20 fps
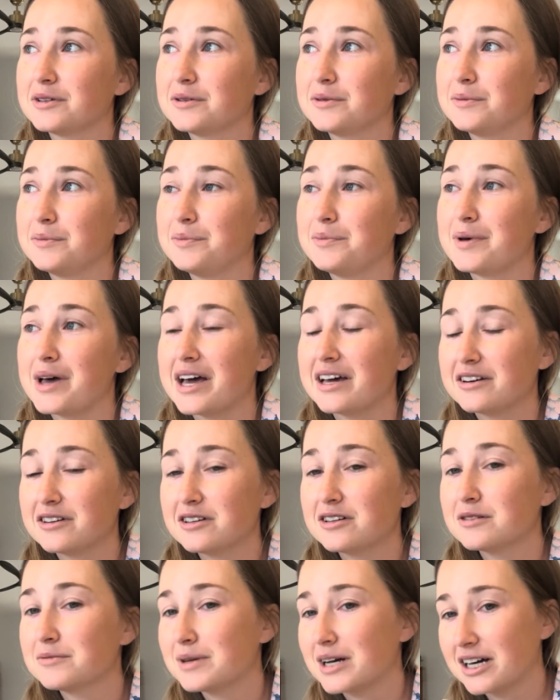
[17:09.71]

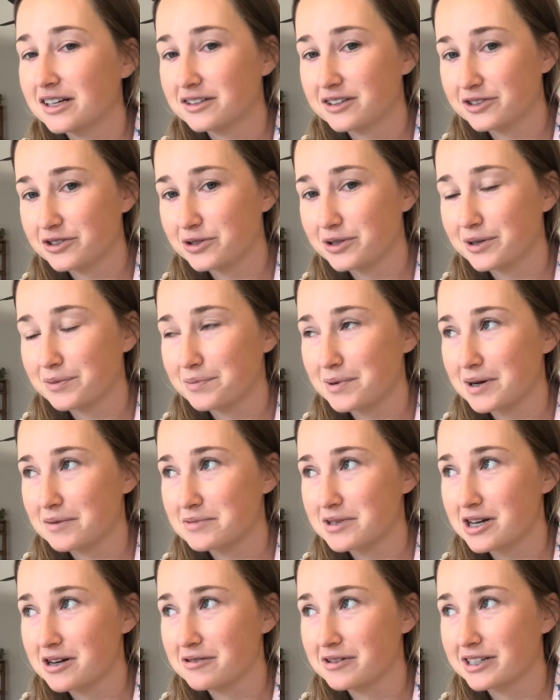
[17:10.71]
better about the trip I'm
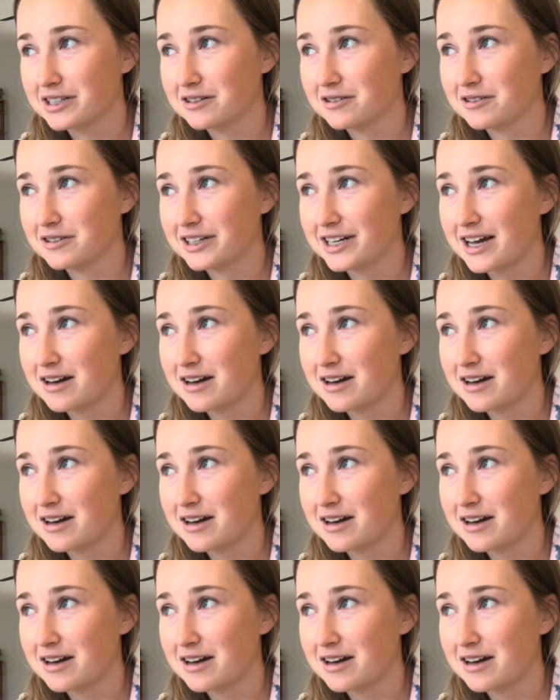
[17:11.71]
going on,